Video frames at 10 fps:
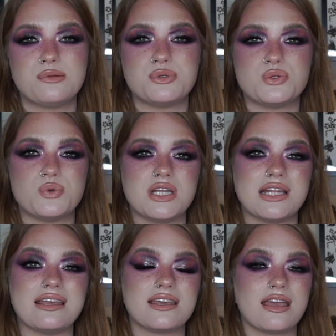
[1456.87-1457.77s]
between
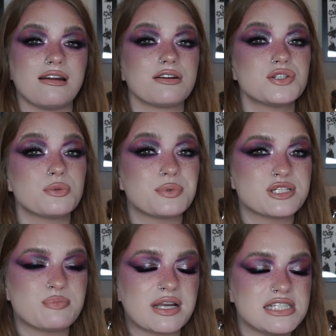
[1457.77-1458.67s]
like character
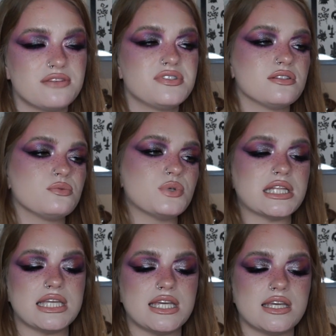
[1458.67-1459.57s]
perspectives is
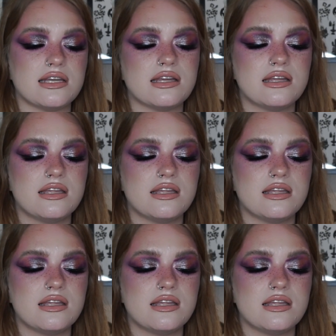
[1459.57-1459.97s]
really